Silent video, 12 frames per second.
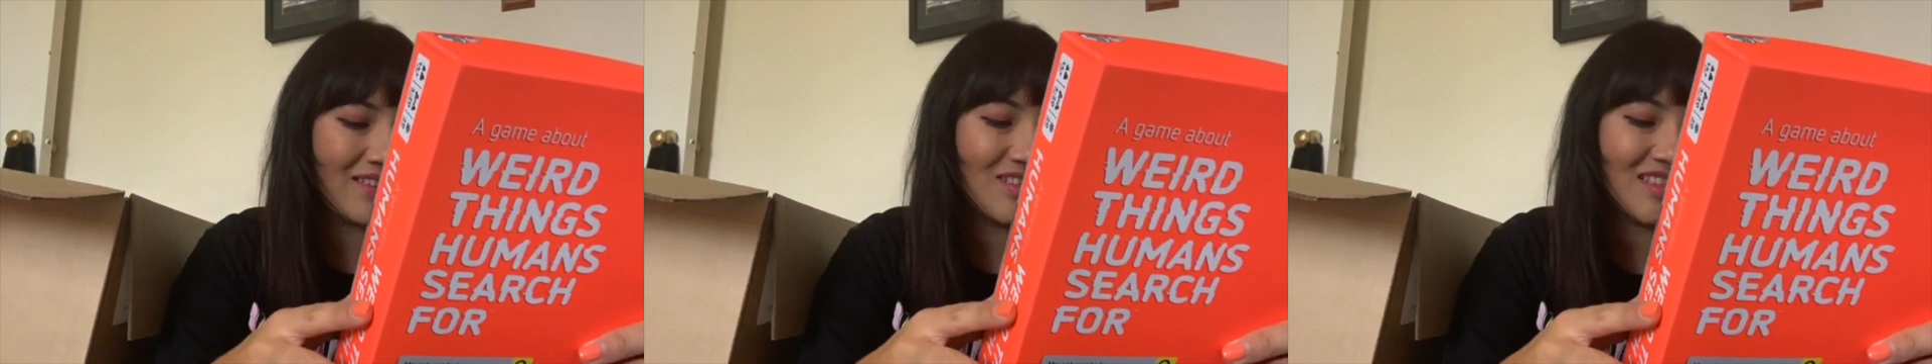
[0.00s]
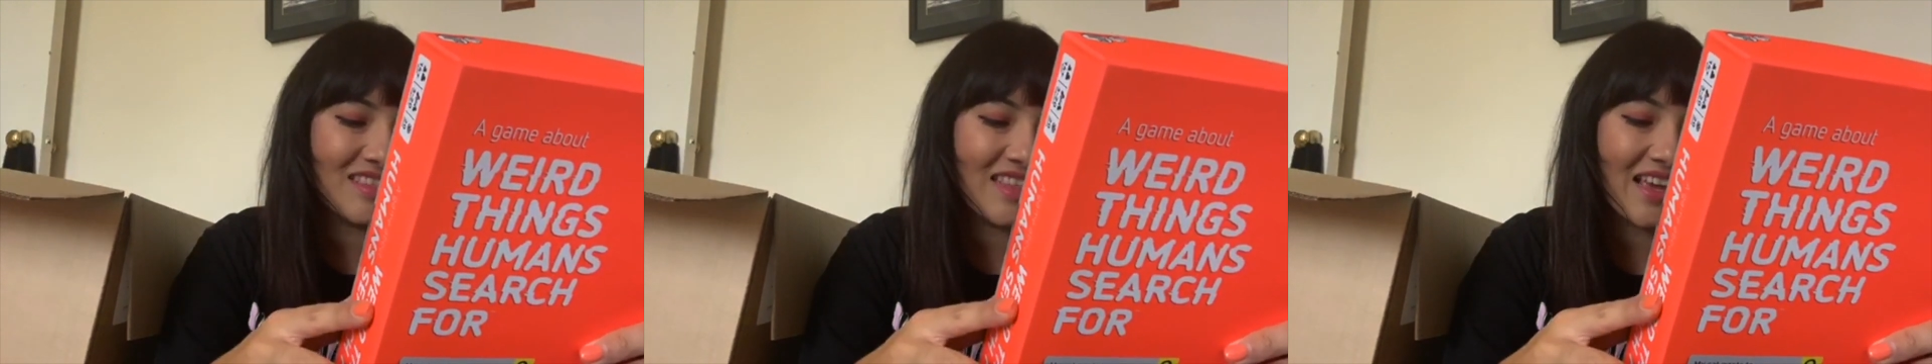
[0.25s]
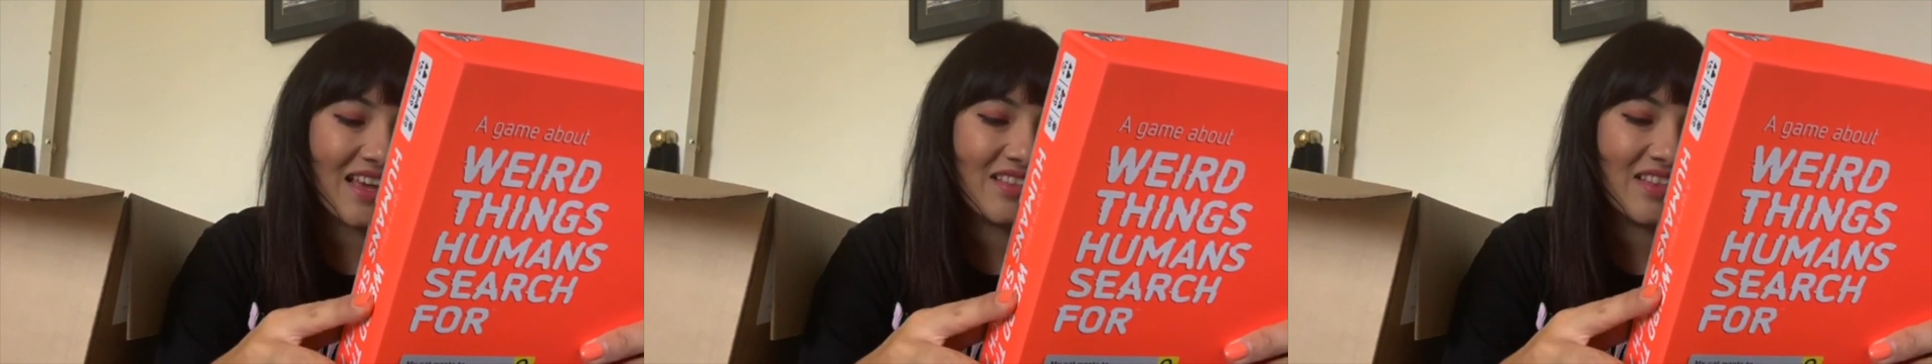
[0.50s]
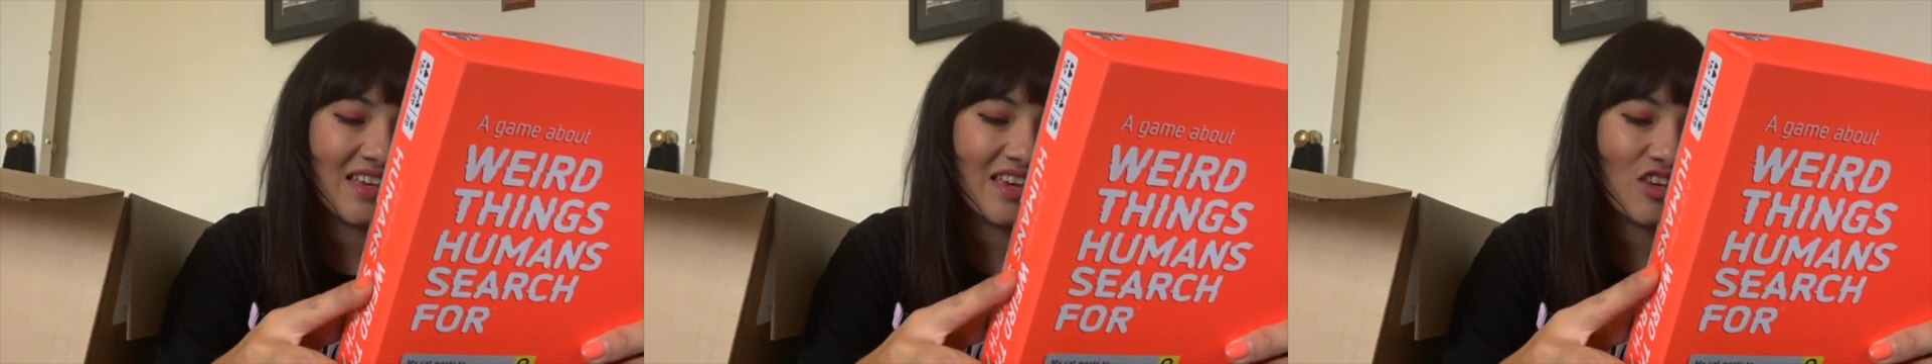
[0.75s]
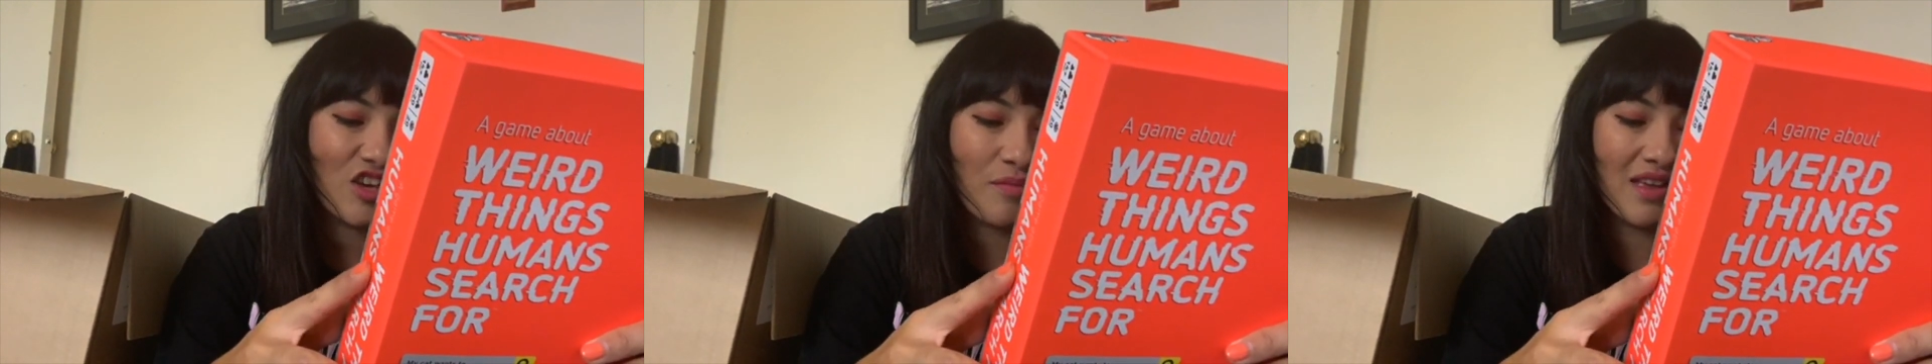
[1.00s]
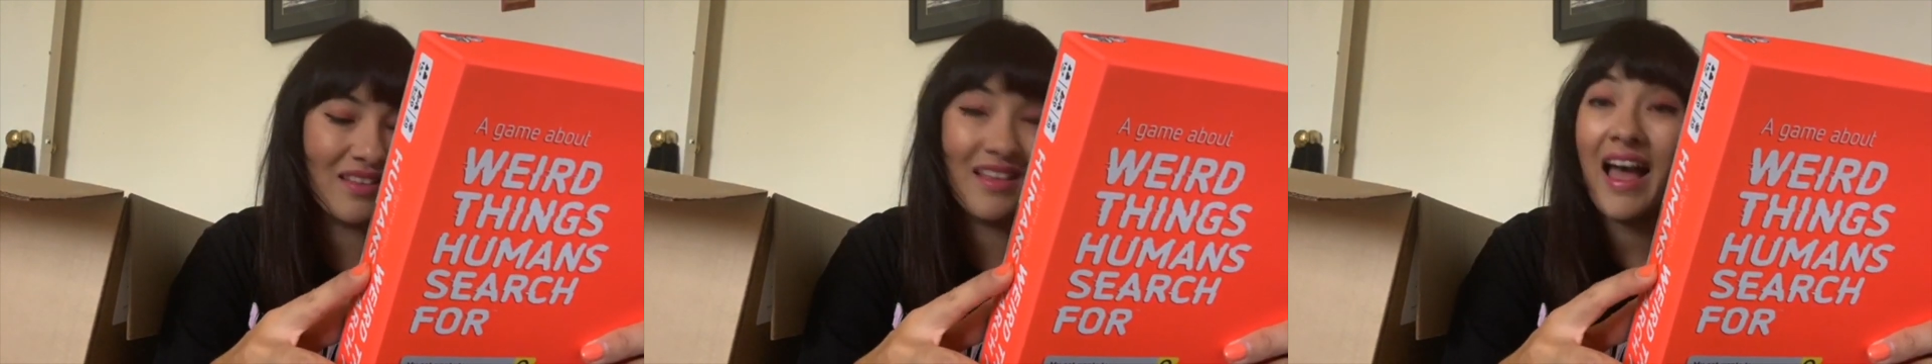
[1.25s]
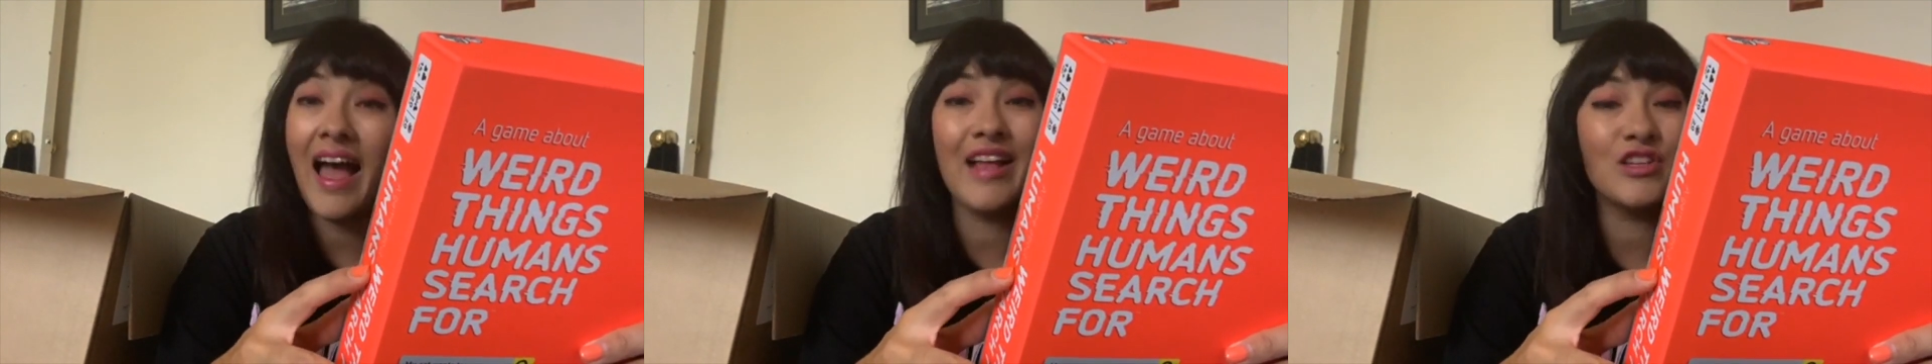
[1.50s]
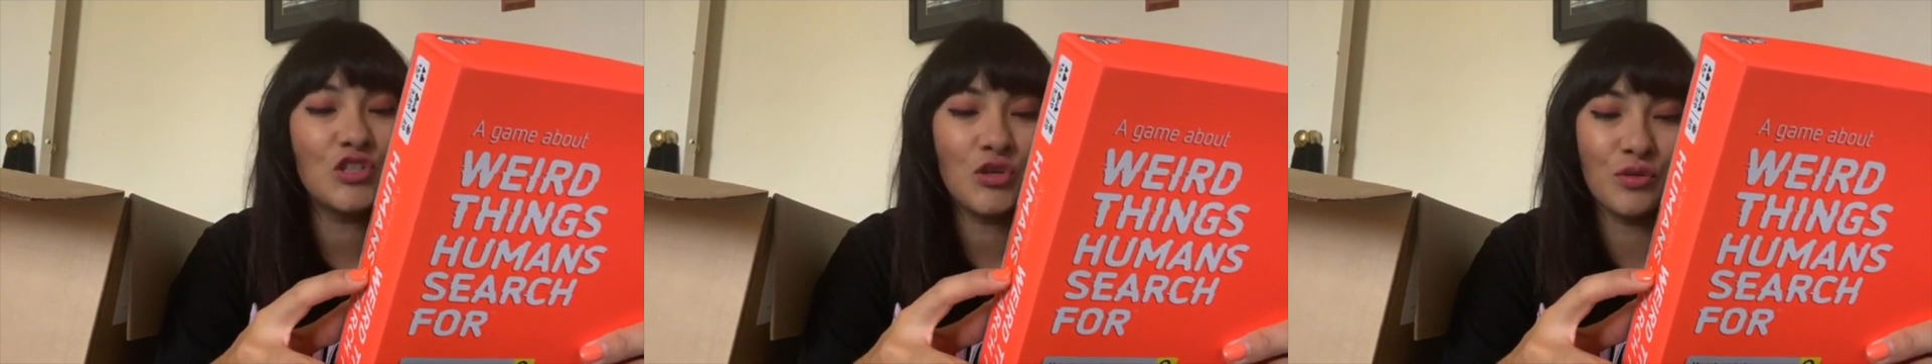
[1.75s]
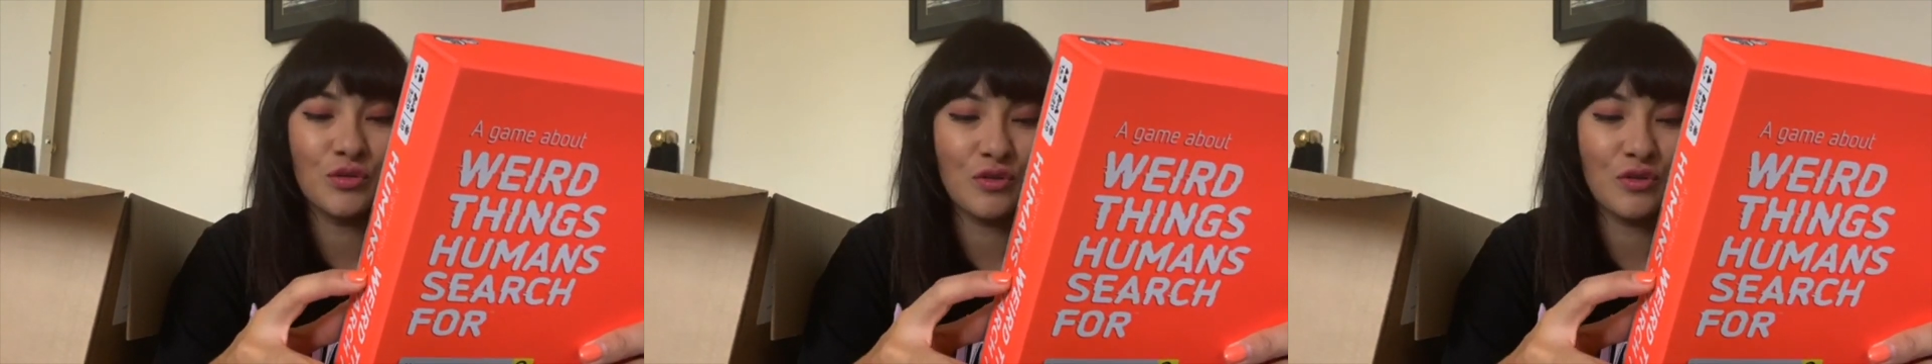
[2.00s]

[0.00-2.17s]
Just think like a human and you'll do